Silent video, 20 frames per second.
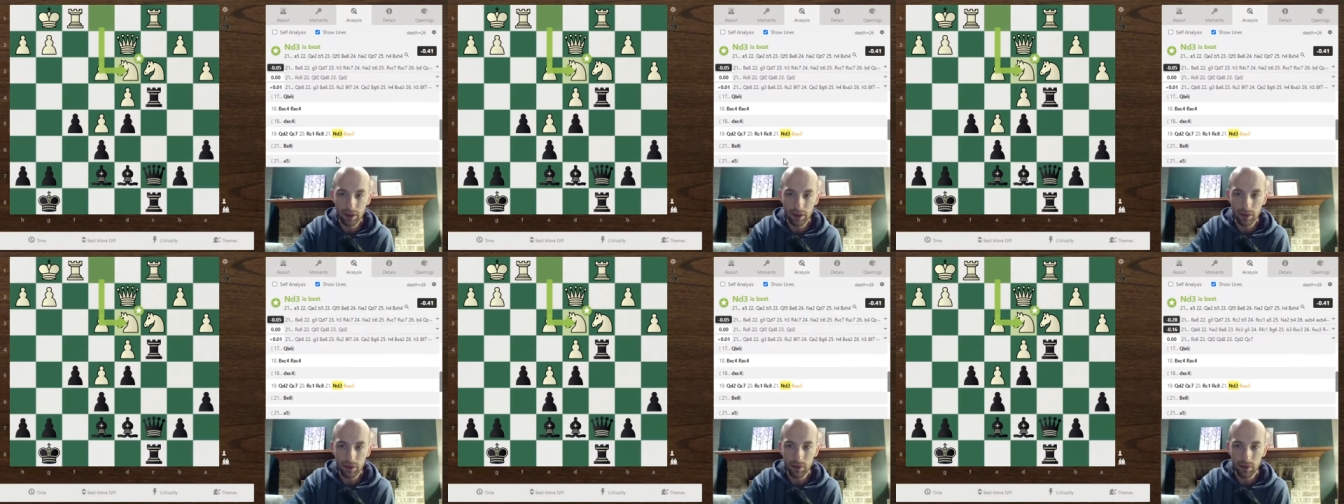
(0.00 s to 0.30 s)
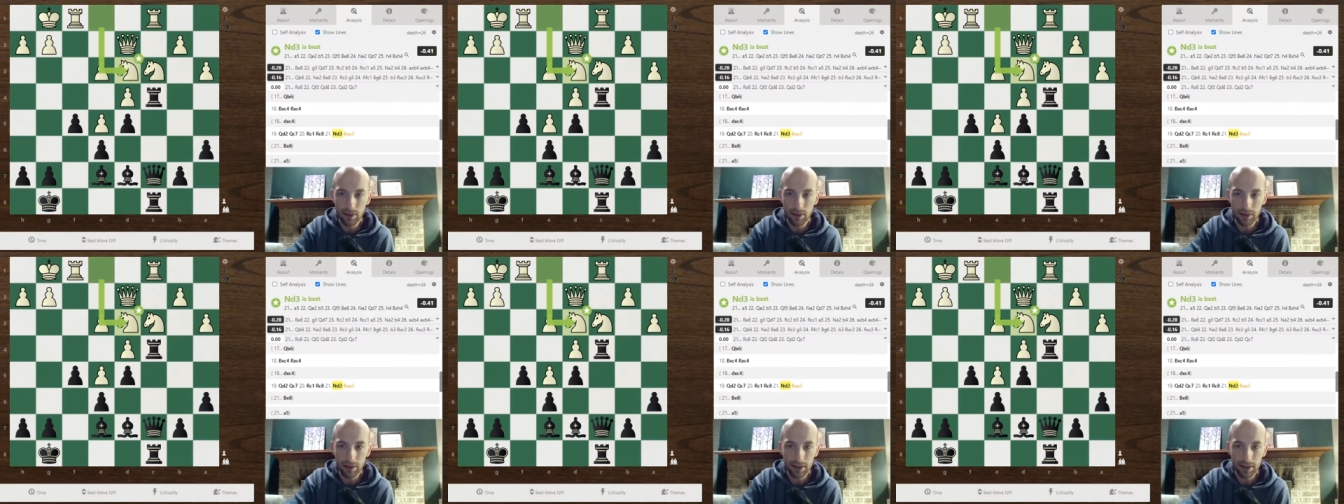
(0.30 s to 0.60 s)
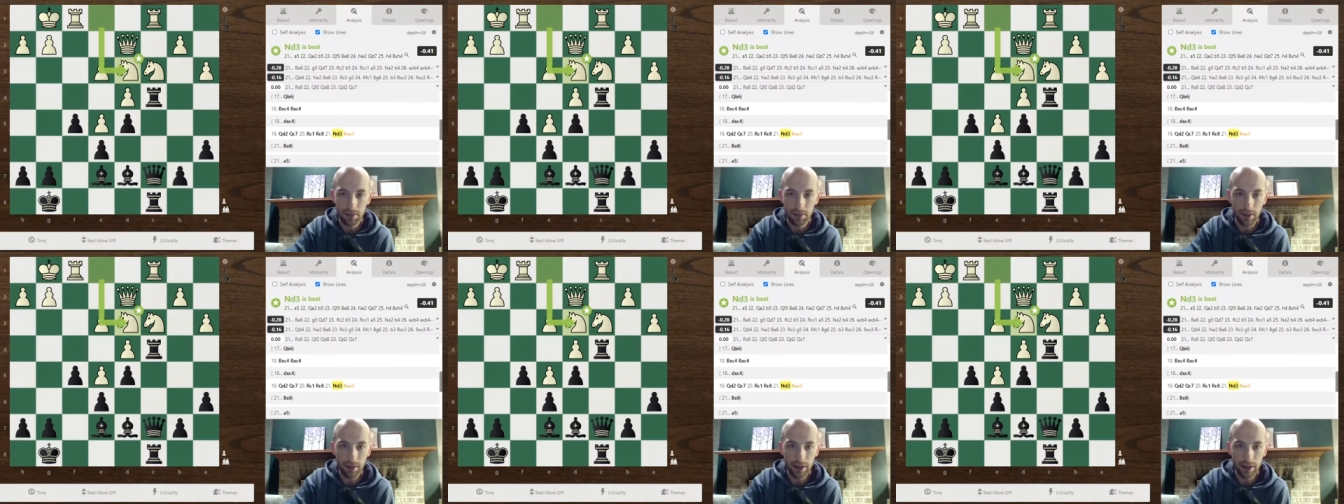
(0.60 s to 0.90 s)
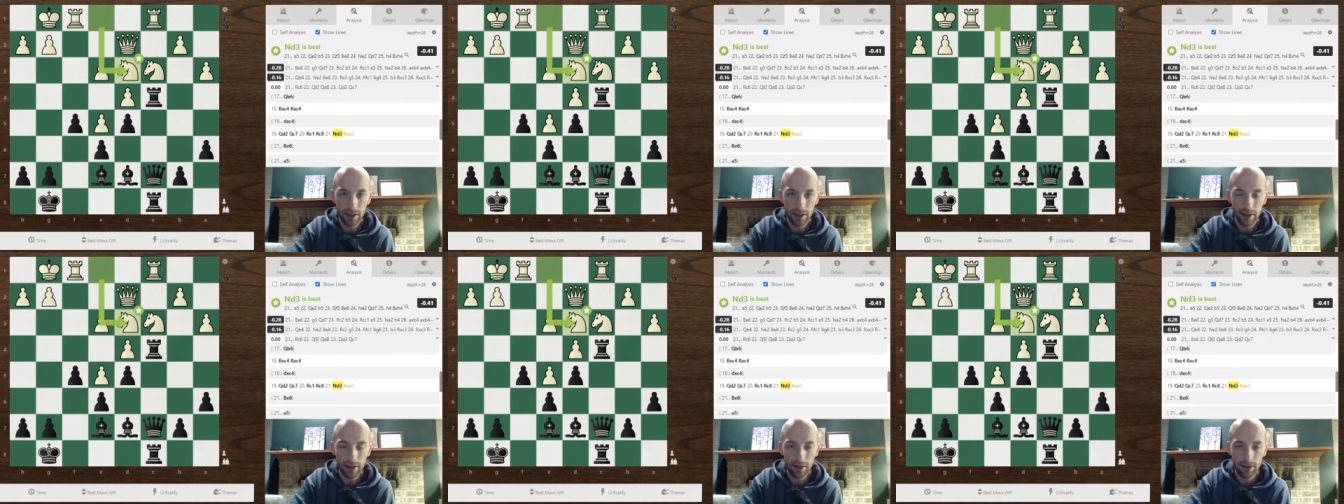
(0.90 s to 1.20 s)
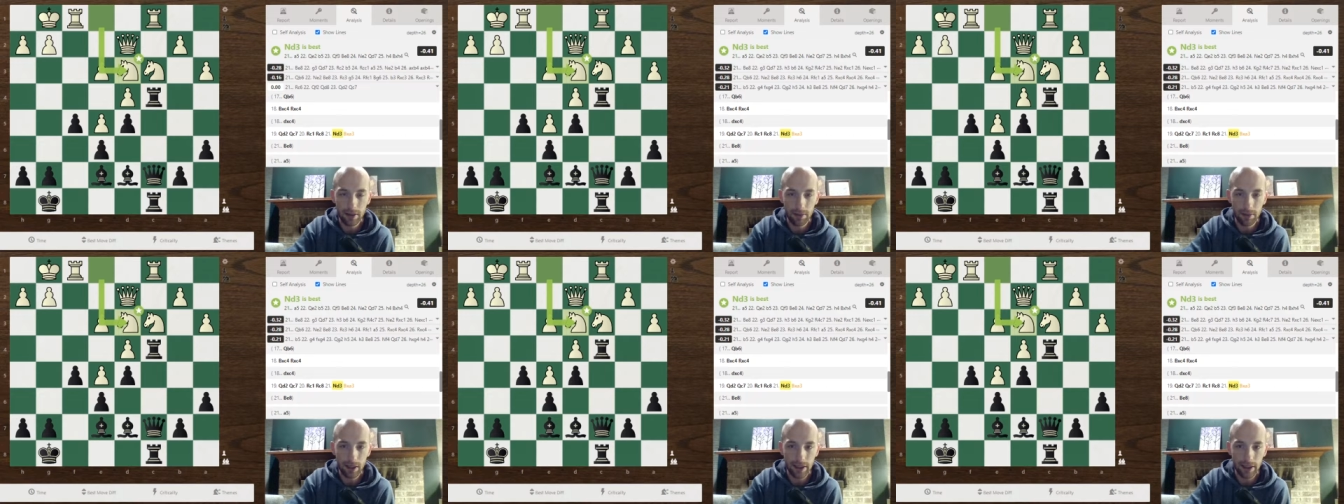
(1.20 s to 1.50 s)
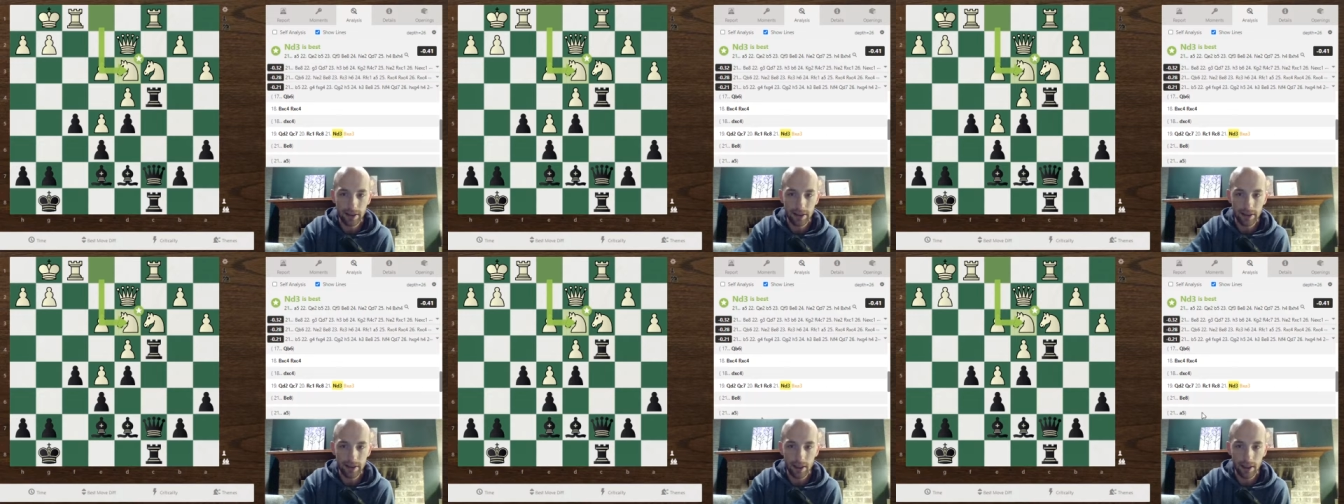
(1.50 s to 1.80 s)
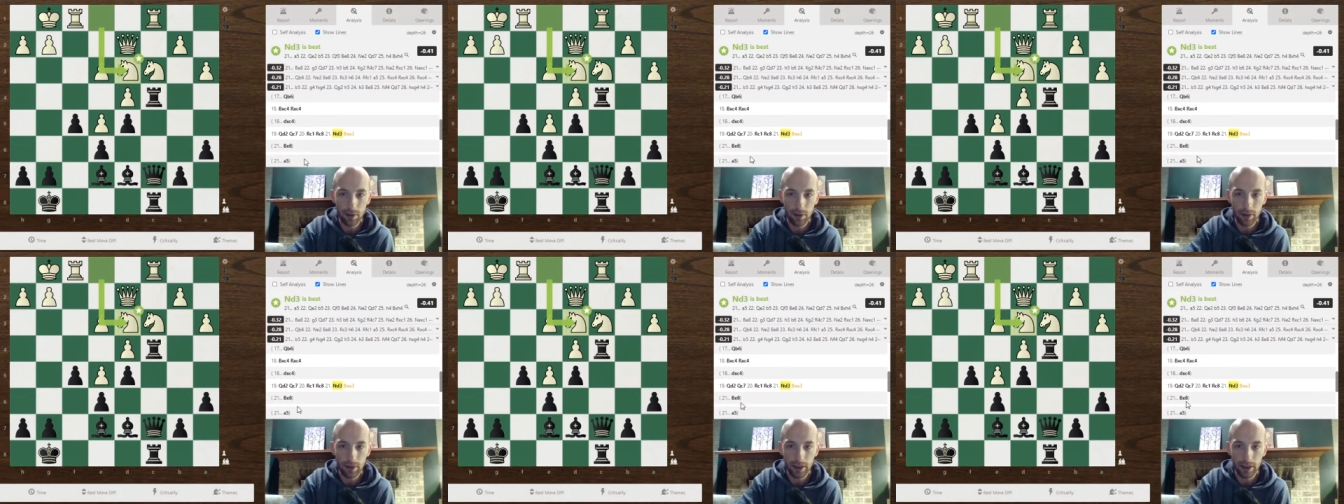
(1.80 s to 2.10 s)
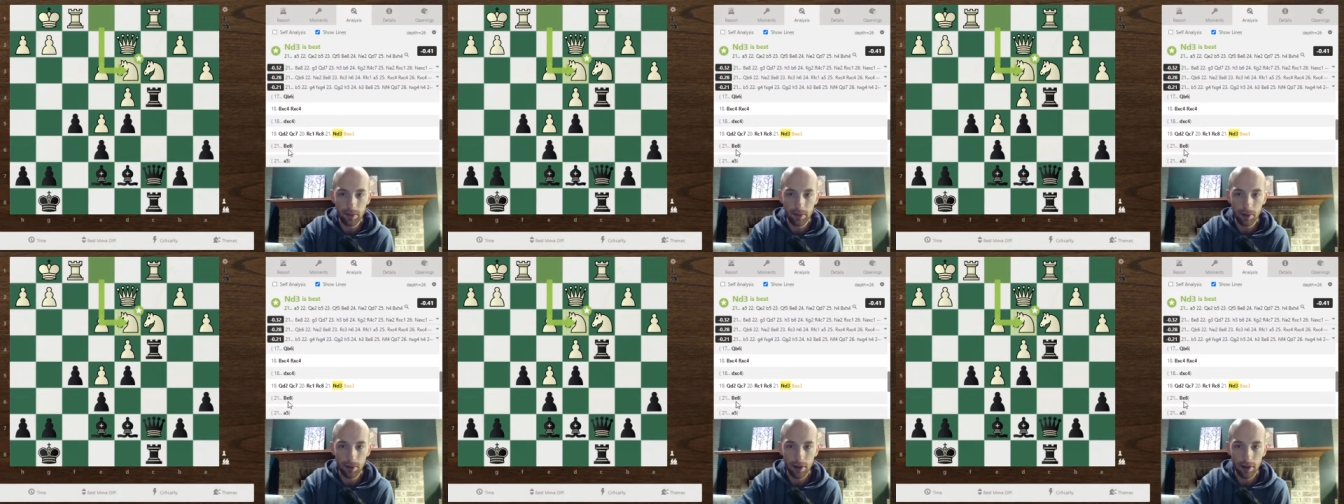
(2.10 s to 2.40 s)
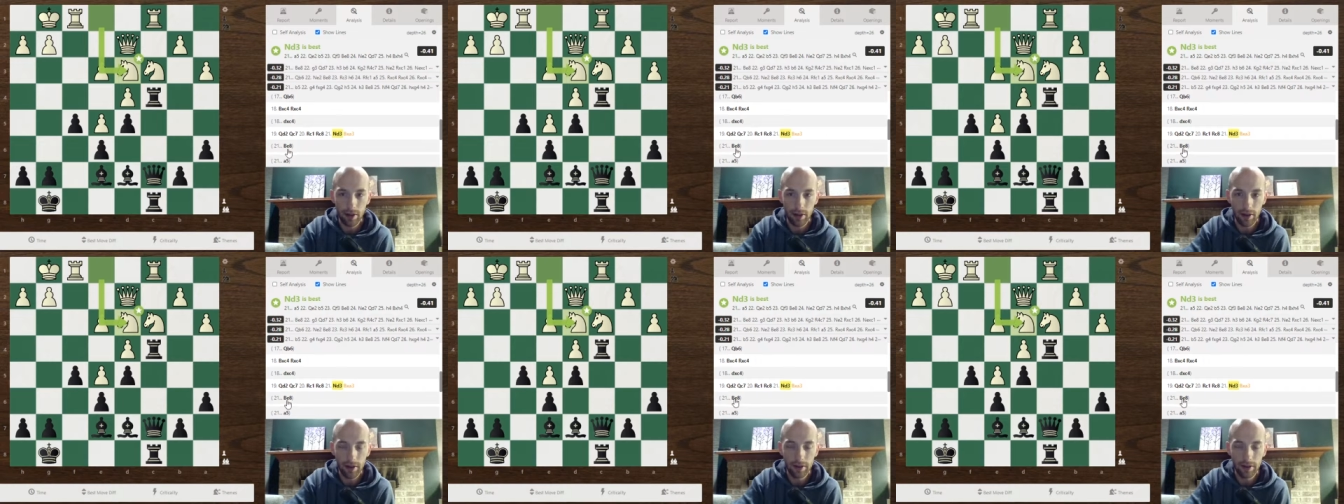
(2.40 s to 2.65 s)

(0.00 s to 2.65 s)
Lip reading: with best play there, black is not winning a pawn,